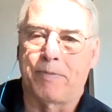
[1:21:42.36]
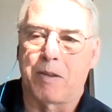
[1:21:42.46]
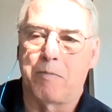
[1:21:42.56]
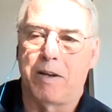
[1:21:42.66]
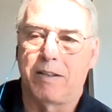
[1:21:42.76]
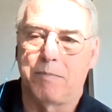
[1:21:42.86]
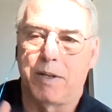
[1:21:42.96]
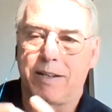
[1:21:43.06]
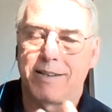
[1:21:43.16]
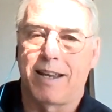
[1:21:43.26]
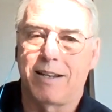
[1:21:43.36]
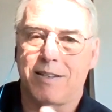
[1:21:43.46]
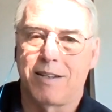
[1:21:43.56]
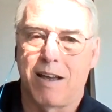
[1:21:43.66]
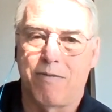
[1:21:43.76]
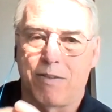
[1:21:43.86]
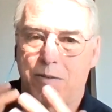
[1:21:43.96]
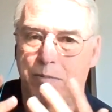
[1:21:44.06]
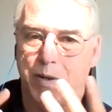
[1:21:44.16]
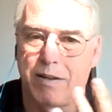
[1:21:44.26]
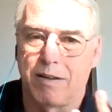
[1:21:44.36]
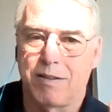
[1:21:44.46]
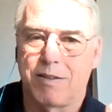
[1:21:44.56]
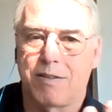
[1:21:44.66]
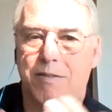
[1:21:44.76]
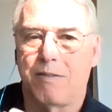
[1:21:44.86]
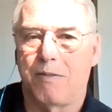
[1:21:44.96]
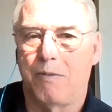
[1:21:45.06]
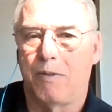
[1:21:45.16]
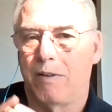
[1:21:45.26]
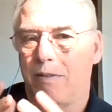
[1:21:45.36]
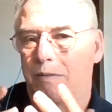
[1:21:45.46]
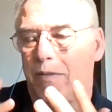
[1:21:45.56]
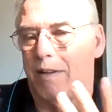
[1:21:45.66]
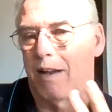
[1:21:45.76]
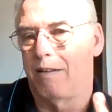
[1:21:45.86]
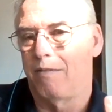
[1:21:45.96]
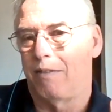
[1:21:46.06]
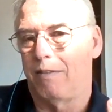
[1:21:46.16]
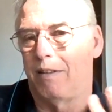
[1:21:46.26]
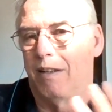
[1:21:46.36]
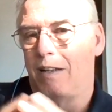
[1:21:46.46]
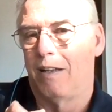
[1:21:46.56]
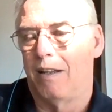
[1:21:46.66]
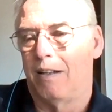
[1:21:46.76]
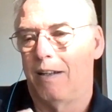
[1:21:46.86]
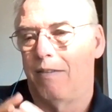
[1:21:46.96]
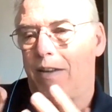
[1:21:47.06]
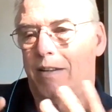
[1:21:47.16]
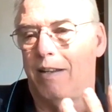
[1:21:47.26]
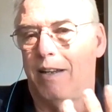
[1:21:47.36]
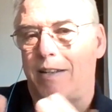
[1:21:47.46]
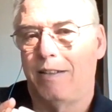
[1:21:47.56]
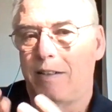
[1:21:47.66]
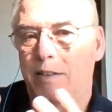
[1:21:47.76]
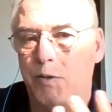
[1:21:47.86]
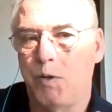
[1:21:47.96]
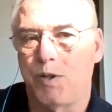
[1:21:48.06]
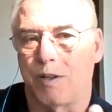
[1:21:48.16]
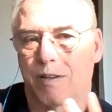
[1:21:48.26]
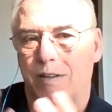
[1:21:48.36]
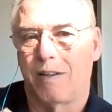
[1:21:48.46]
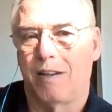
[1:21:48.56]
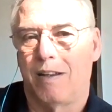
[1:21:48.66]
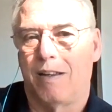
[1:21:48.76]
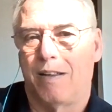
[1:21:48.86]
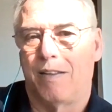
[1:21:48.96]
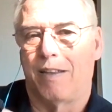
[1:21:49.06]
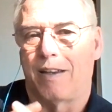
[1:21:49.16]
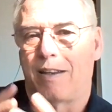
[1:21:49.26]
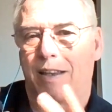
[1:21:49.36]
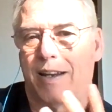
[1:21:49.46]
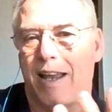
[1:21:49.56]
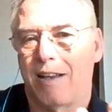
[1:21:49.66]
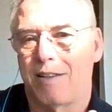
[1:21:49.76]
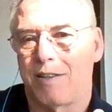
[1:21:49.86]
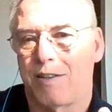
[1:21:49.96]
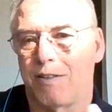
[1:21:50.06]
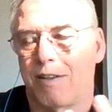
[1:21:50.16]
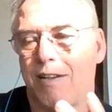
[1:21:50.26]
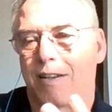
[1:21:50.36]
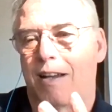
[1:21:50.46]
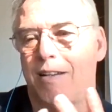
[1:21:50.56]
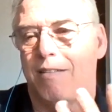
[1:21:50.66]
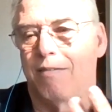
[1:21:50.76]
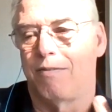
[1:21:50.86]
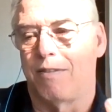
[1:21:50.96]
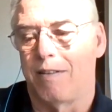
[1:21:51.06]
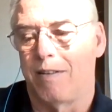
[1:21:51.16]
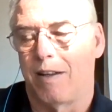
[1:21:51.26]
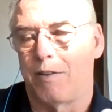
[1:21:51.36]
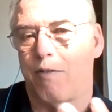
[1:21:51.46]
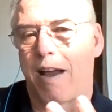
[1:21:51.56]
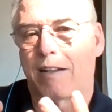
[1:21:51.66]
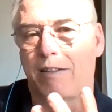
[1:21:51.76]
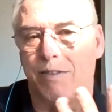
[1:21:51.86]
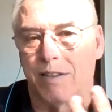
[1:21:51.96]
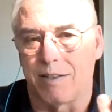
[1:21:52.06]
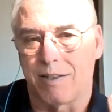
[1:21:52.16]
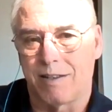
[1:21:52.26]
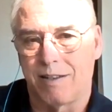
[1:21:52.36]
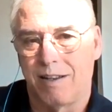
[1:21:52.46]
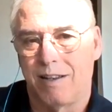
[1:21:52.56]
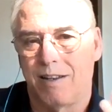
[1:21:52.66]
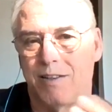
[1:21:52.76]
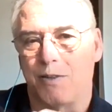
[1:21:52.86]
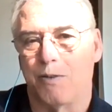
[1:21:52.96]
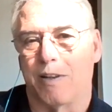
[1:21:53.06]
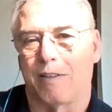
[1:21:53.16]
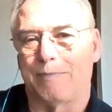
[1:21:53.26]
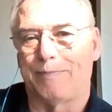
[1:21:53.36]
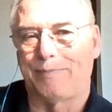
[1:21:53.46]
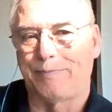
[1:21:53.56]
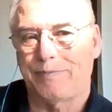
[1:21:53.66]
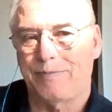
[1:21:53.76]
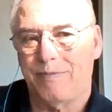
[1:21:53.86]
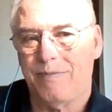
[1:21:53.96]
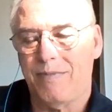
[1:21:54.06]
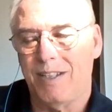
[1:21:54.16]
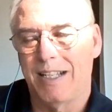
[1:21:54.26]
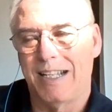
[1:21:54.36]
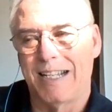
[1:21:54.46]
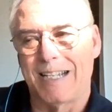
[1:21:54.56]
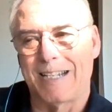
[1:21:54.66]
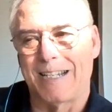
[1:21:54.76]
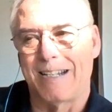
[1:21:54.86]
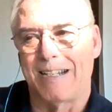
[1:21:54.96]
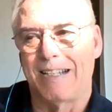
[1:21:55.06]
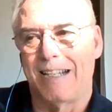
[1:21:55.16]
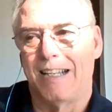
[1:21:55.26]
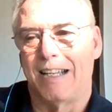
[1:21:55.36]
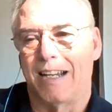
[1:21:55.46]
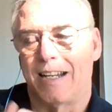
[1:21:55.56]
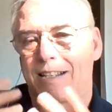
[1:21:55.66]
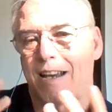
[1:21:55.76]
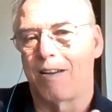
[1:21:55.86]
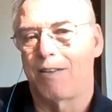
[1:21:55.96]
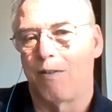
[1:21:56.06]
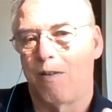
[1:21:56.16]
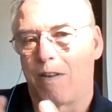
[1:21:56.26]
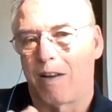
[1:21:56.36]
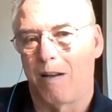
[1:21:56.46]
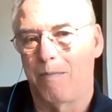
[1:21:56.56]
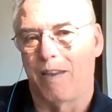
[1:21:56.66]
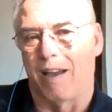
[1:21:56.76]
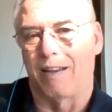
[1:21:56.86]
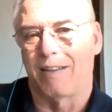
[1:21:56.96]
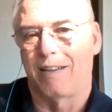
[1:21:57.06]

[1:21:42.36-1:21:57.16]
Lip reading: But it takes an effort, because we're kind of living in an illusion that has a certain kind of attractiveness to it, and it's hard to overcome that.